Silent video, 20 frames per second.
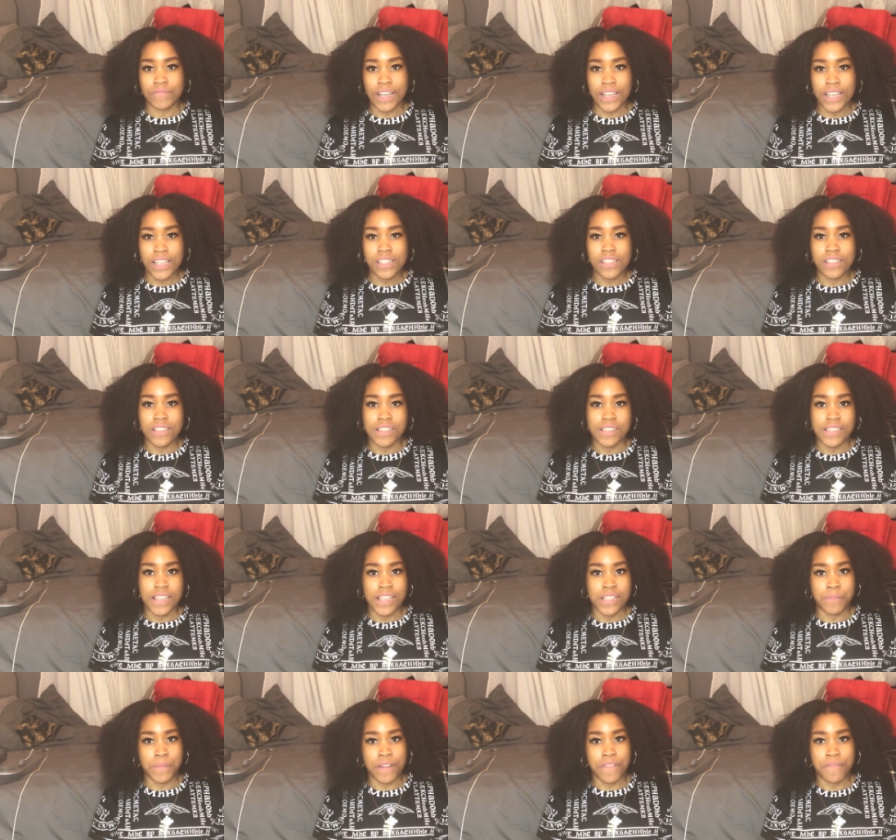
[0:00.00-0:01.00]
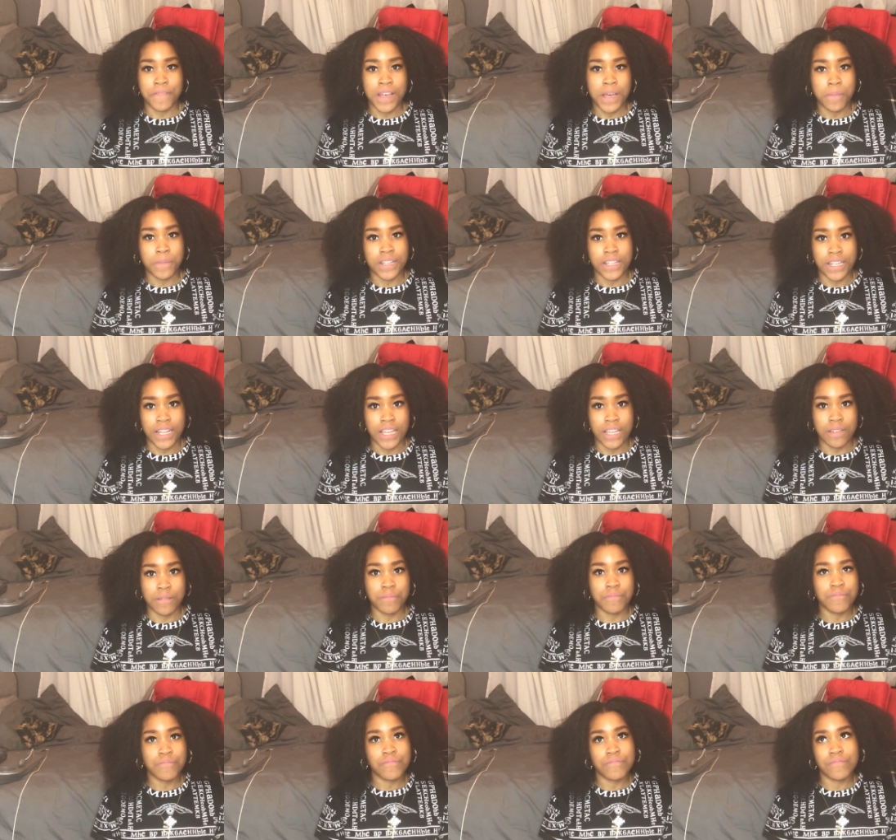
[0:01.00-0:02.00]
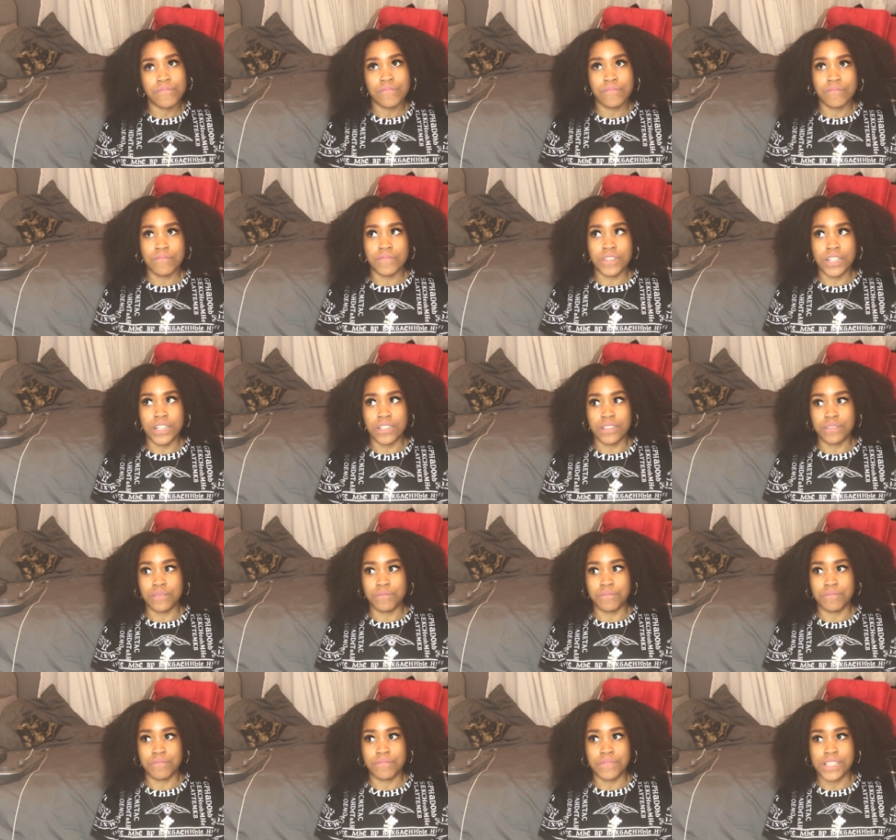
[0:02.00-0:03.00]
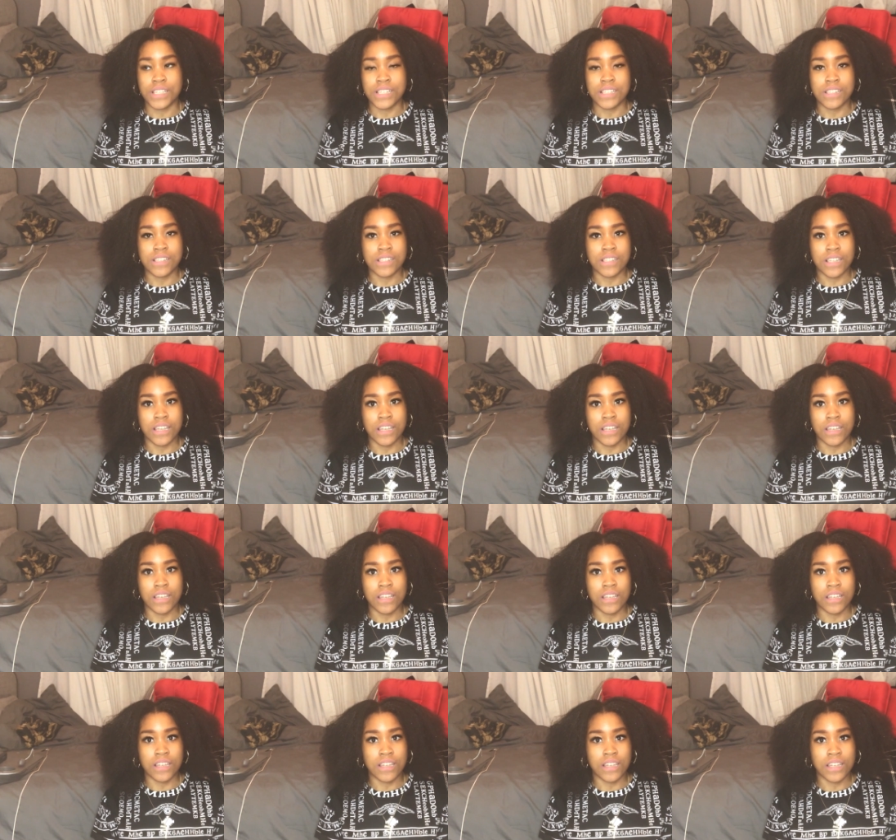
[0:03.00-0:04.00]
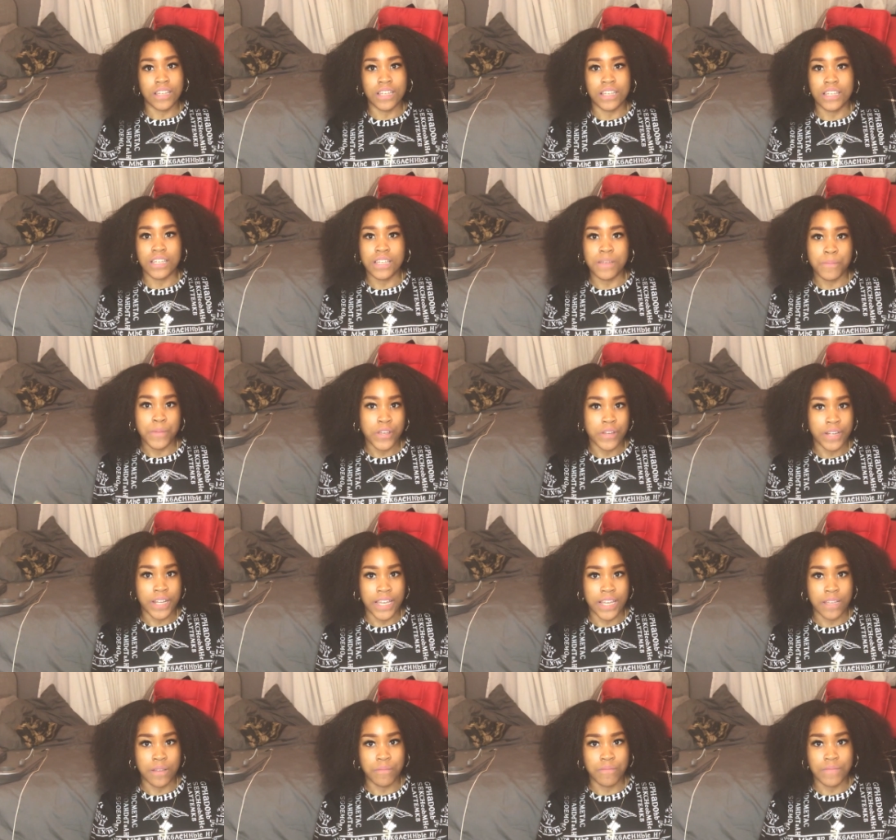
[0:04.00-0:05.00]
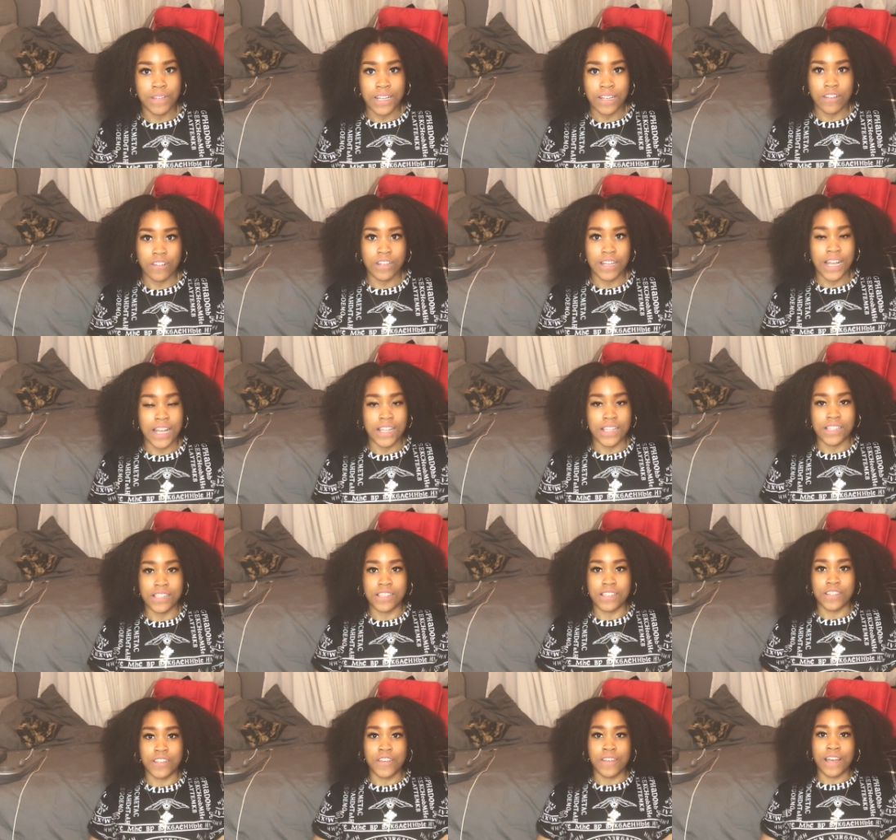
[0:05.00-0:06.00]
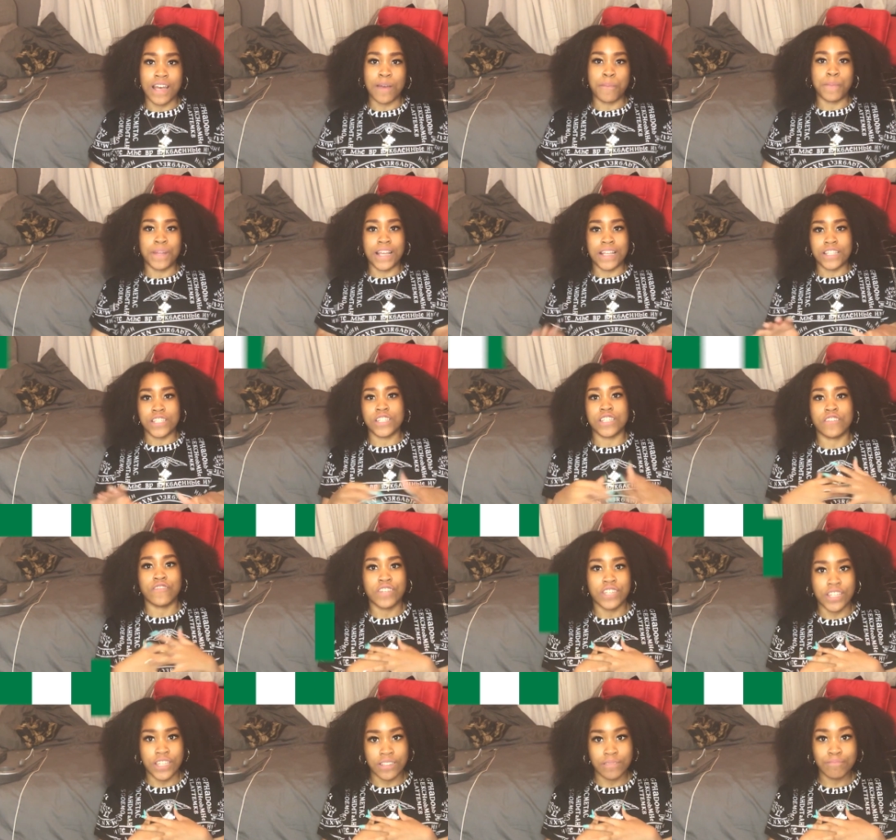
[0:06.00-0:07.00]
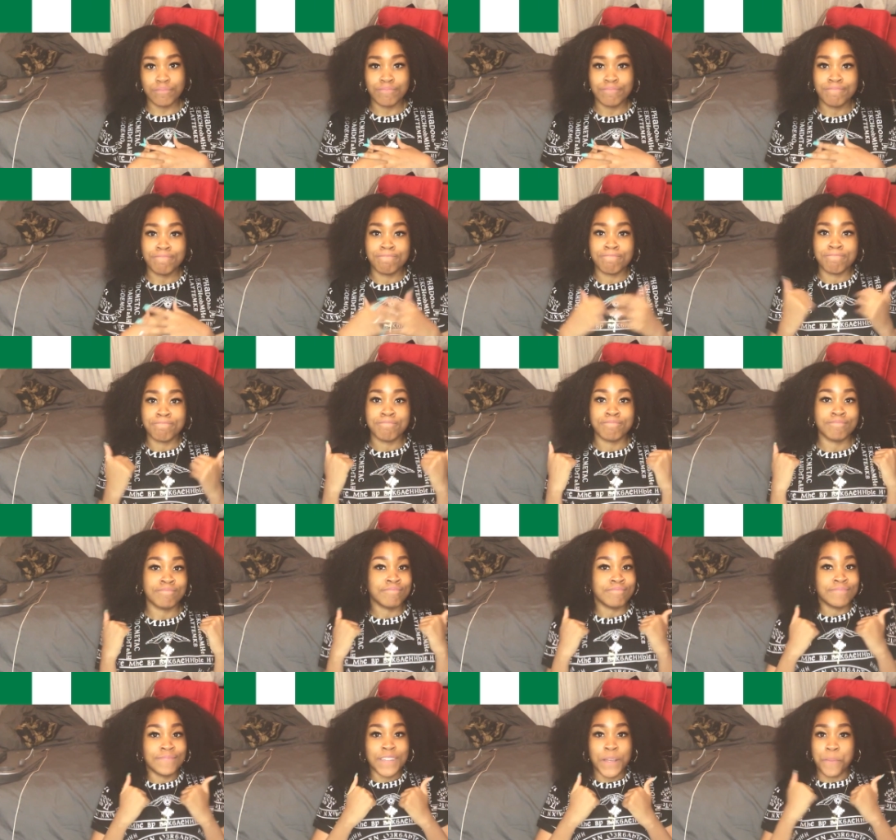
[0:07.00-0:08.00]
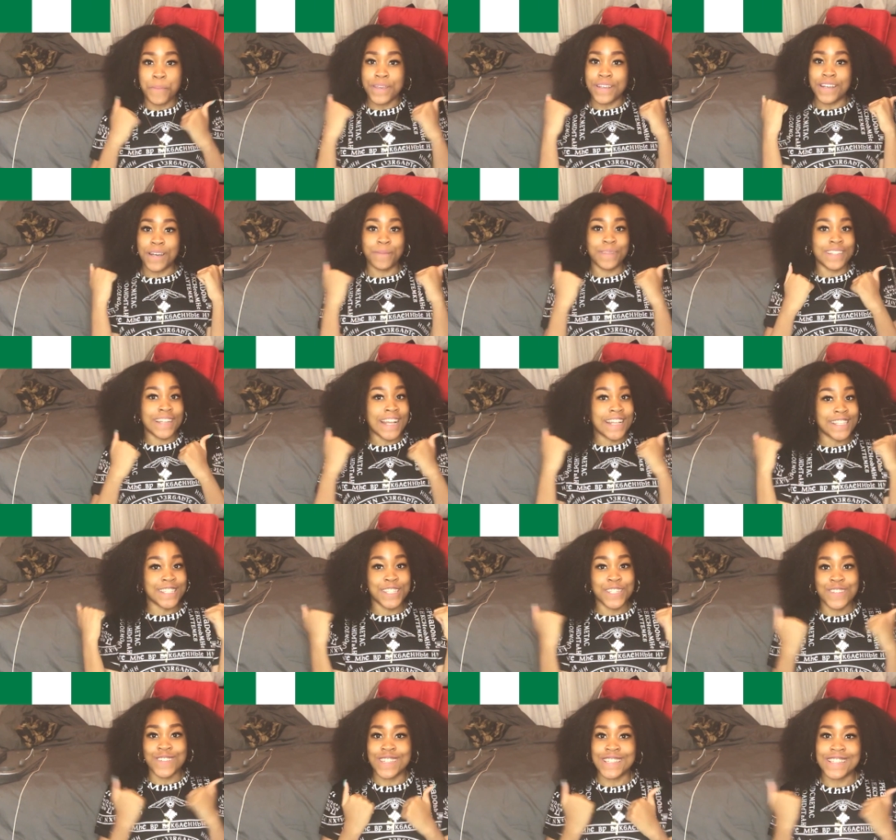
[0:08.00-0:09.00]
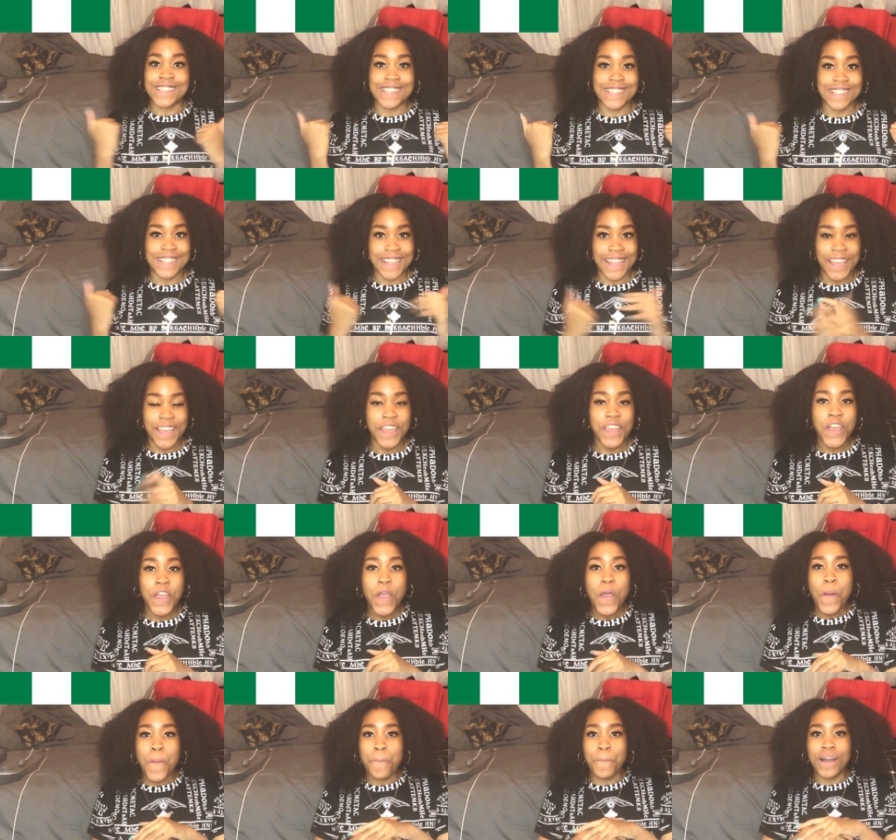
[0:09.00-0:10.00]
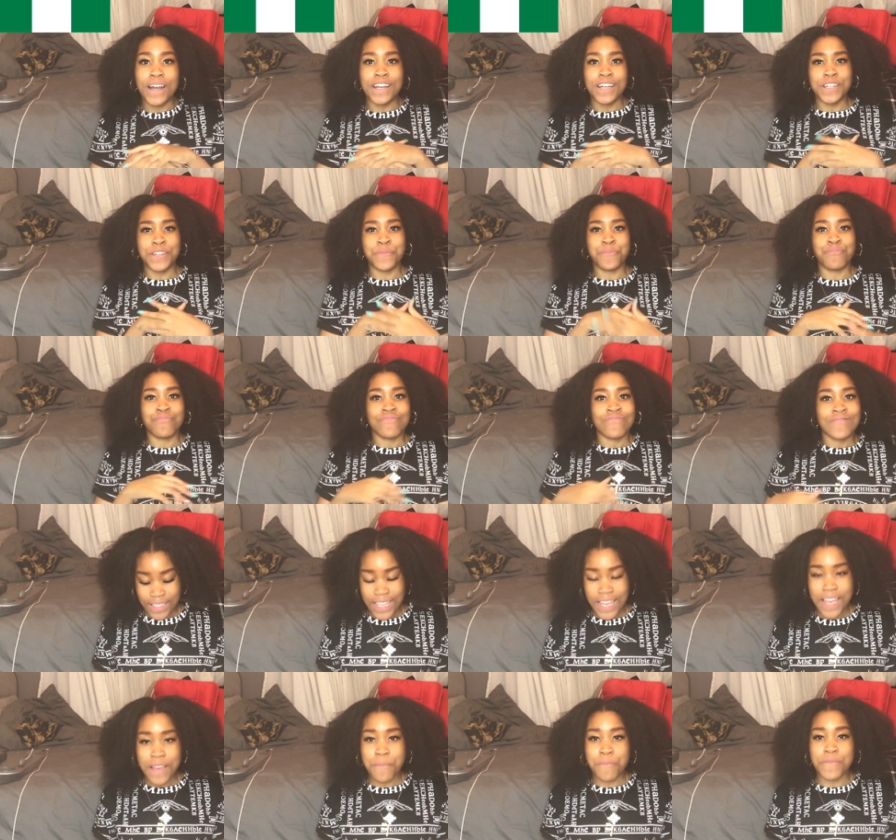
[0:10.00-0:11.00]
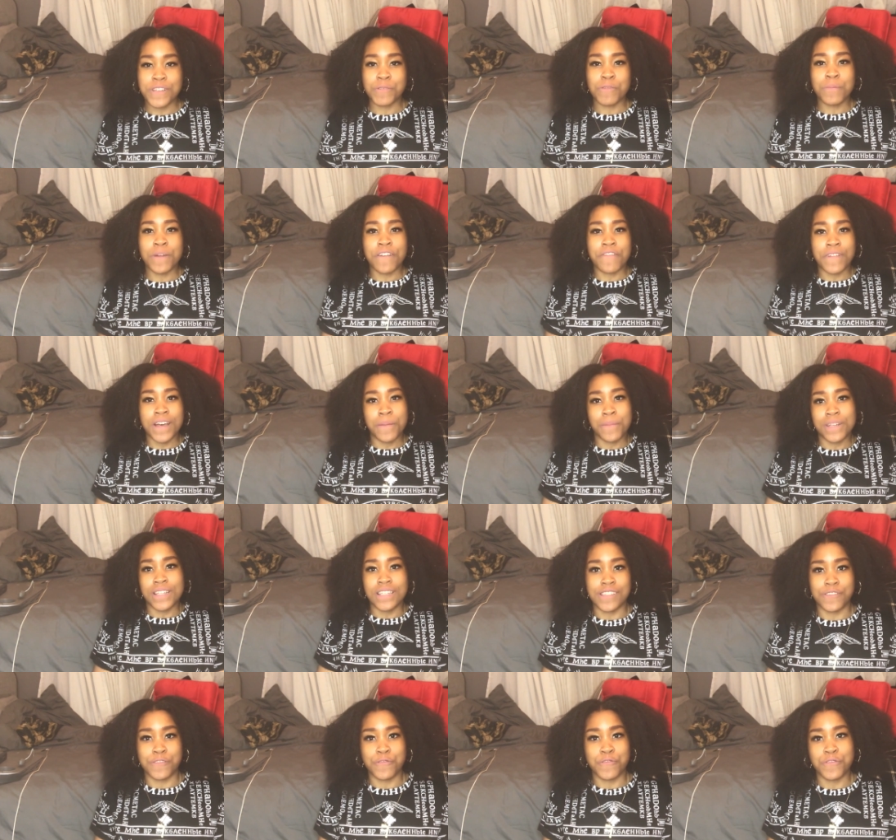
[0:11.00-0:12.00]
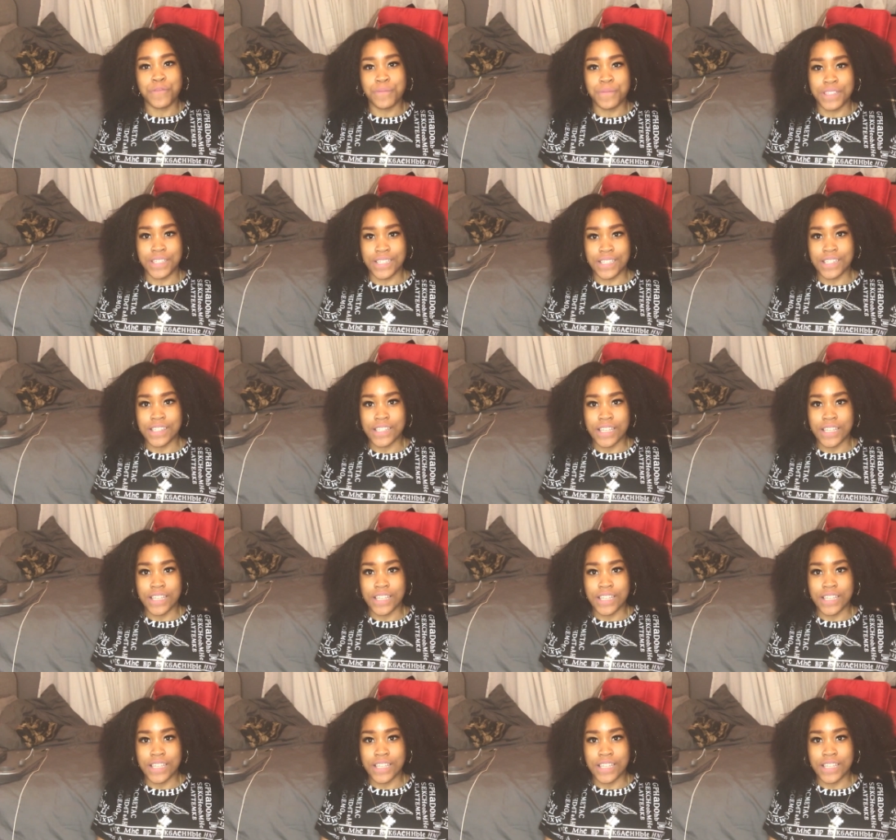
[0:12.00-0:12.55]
I guess you can say it's my family name. Um, it's uh, Ibo name, as you know, I'm Nigerian. Big up the Nigerians, you know. But um, yeah, it's what my family to call me.